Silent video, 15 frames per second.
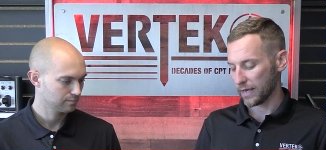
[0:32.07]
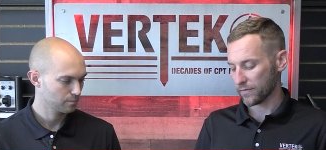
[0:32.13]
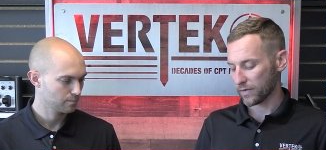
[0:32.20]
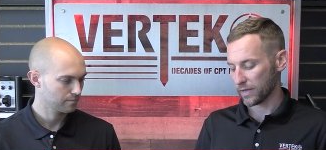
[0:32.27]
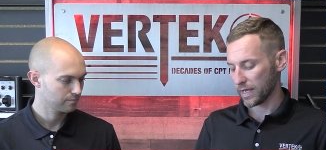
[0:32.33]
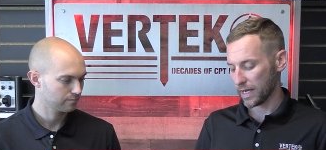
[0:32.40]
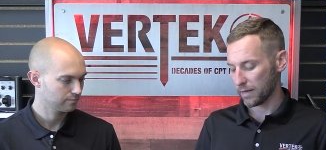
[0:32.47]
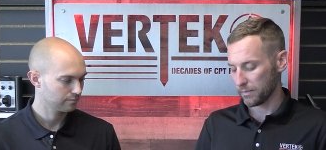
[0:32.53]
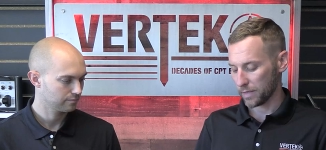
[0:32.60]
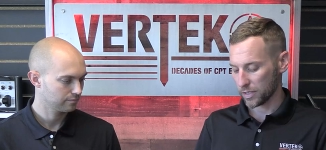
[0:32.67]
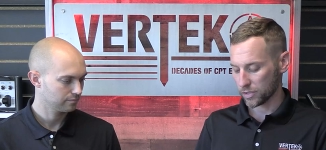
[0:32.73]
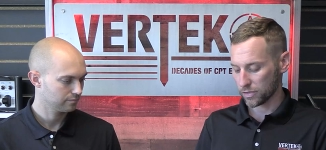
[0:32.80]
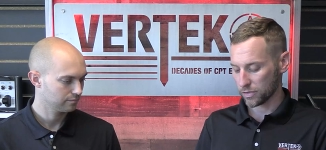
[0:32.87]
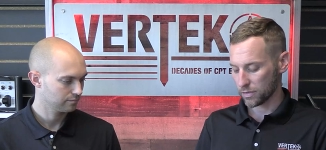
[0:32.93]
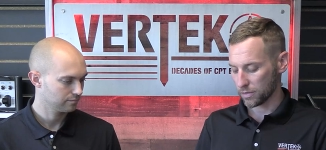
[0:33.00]
Speaker 1: after that, make
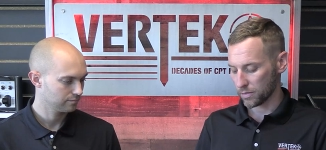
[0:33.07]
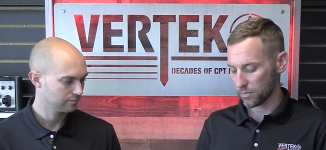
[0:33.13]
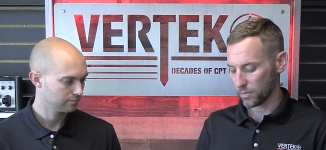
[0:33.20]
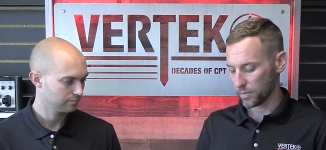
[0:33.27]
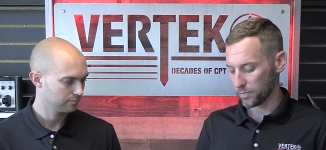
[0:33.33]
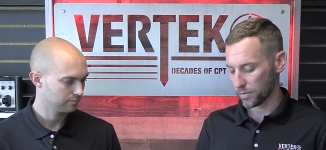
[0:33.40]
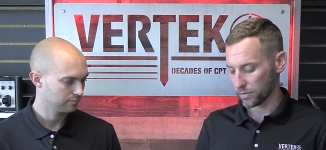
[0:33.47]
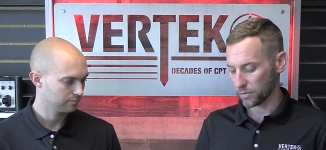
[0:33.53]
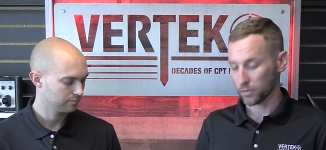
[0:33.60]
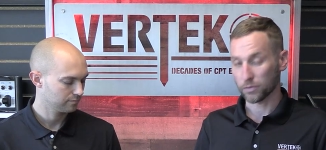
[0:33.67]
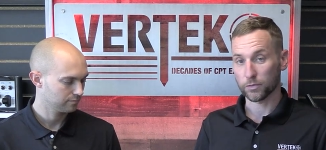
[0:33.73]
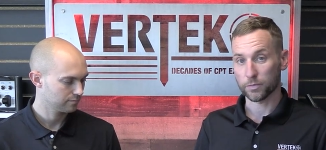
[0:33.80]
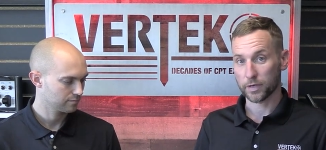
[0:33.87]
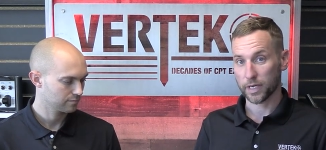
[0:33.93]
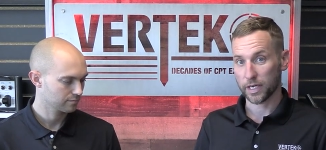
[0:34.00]
sure we put a little
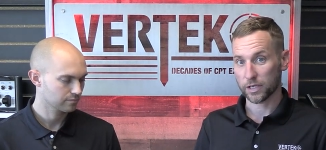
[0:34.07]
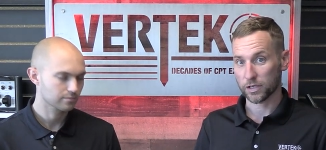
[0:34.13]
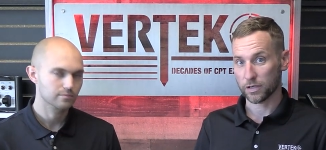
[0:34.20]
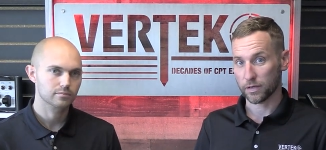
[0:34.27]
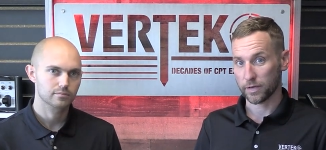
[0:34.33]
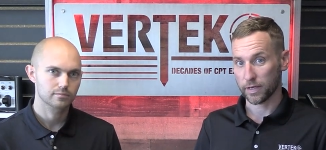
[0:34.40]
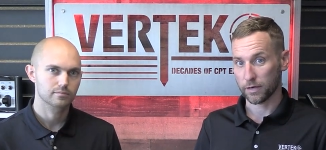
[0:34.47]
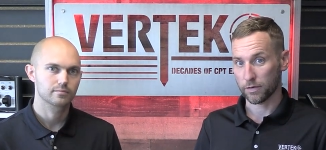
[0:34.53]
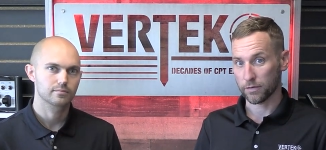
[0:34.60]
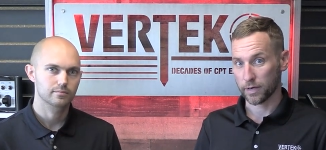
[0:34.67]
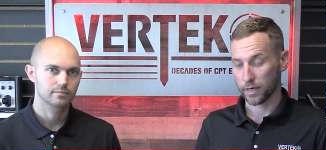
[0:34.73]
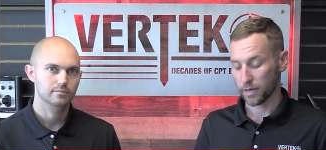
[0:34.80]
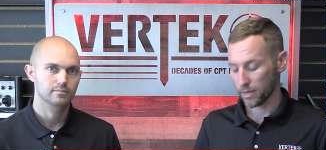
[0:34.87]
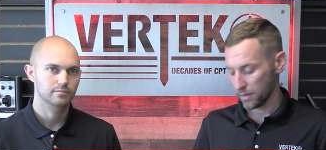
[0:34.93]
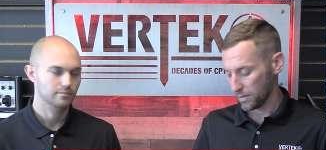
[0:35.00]
lubrication on that
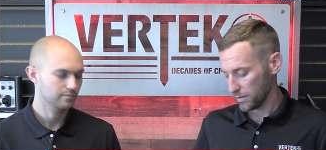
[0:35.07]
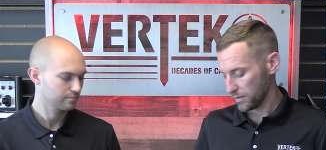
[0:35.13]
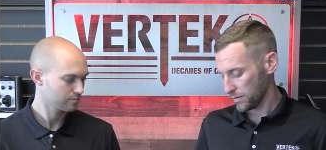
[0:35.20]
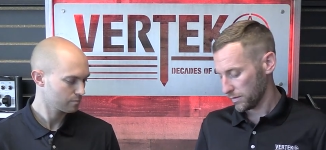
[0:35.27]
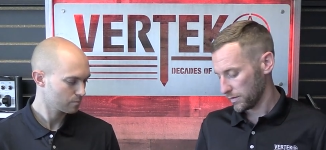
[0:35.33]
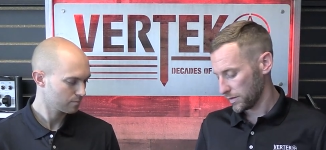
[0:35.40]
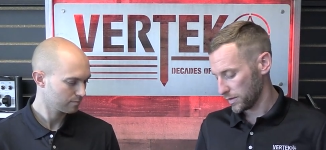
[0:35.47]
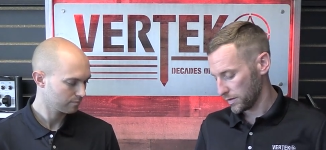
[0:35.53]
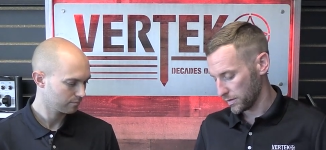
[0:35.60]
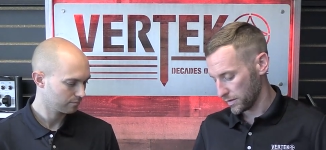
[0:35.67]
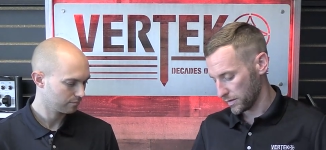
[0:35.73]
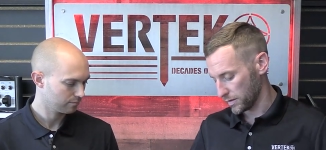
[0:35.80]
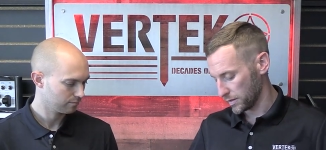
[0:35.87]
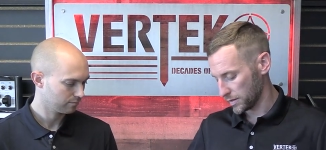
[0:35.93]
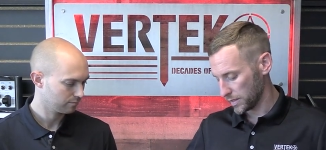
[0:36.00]
O-ring. And you're
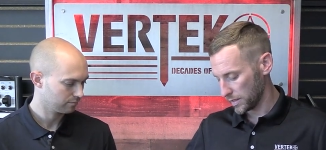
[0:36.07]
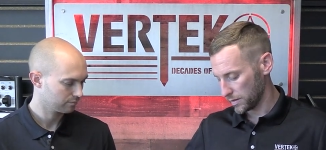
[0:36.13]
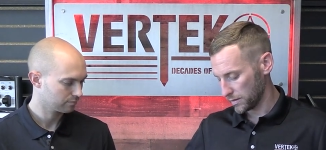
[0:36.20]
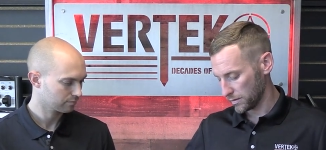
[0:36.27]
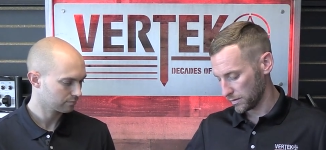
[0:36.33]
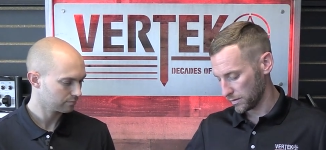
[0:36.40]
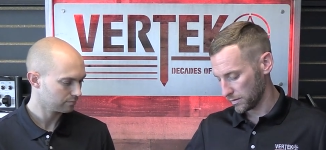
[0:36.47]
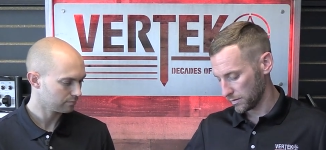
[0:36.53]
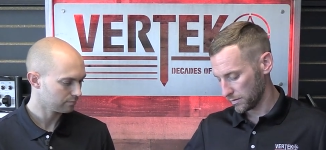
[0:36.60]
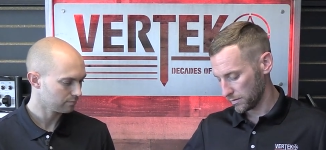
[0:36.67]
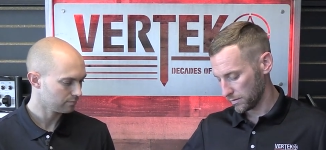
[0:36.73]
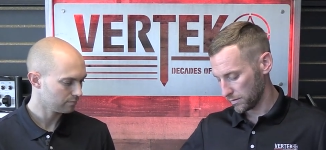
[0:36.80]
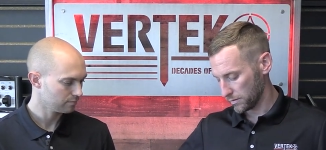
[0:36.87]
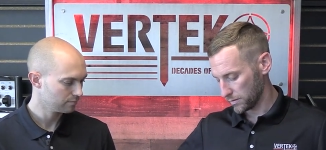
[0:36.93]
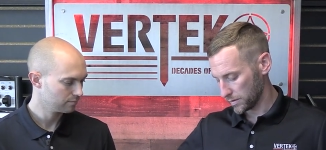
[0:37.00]
gonna take your
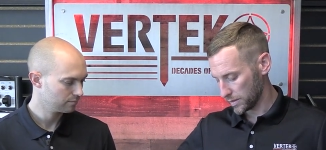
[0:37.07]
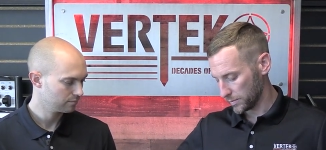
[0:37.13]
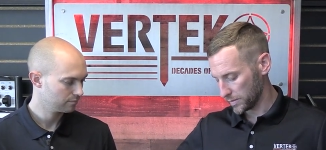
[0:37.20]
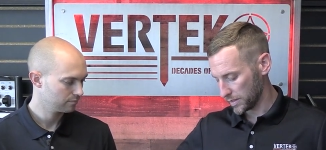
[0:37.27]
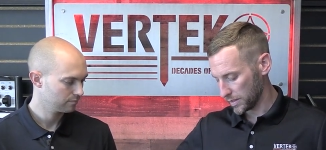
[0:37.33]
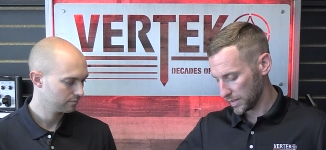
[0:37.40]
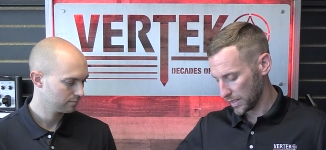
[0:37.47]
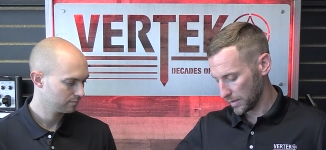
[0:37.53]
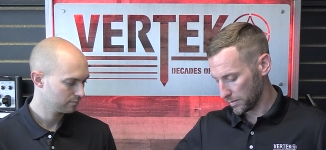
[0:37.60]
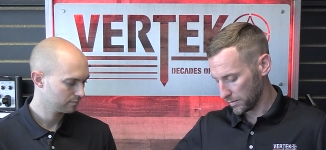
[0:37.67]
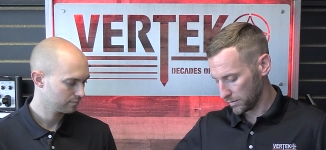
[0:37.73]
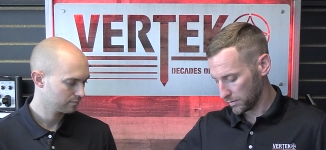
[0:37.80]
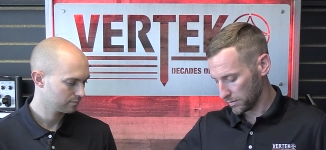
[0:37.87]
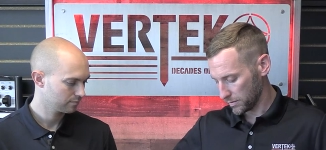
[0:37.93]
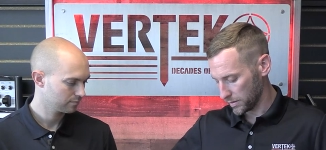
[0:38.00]
CPT
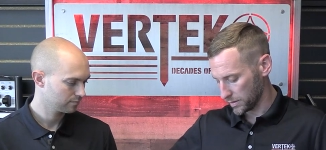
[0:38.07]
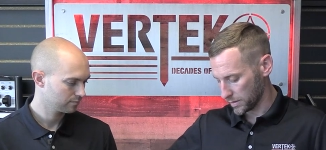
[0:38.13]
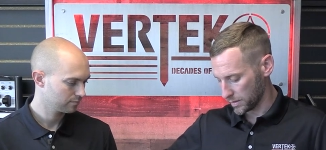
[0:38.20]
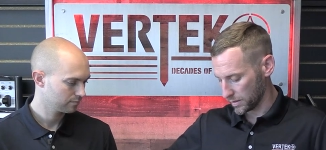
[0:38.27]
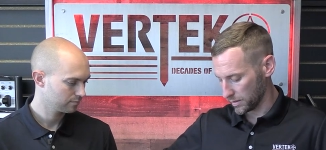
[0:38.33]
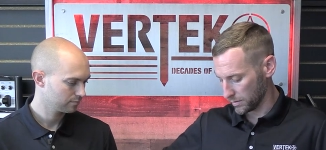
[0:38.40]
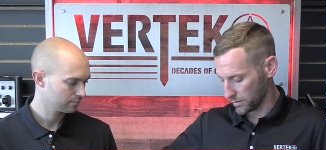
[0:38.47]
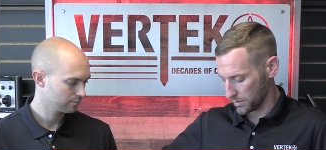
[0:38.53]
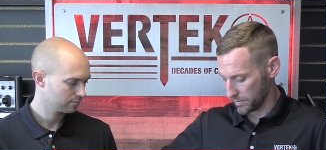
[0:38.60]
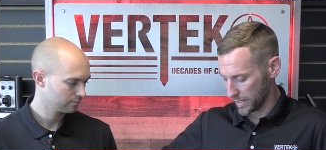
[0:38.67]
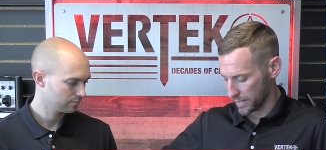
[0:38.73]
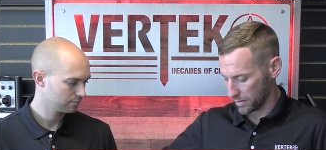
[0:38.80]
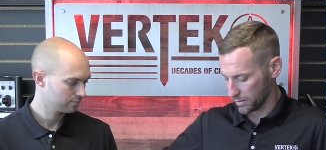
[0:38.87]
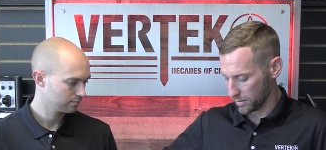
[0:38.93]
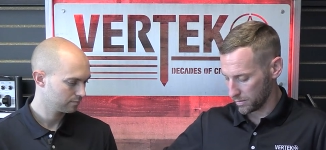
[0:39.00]
cable, install it in the
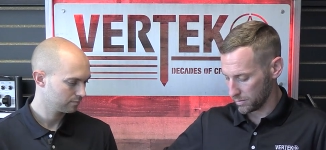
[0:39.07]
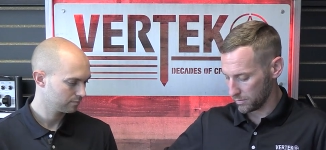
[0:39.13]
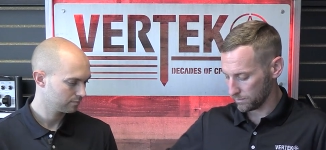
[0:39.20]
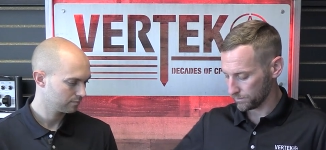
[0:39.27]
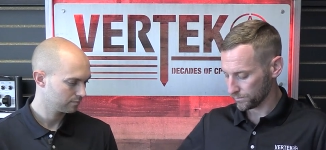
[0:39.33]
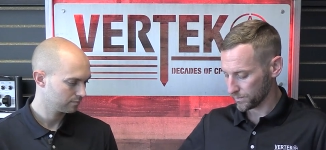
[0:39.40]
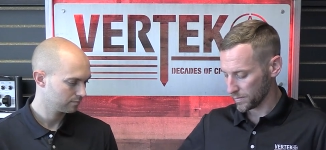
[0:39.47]
back of your cone.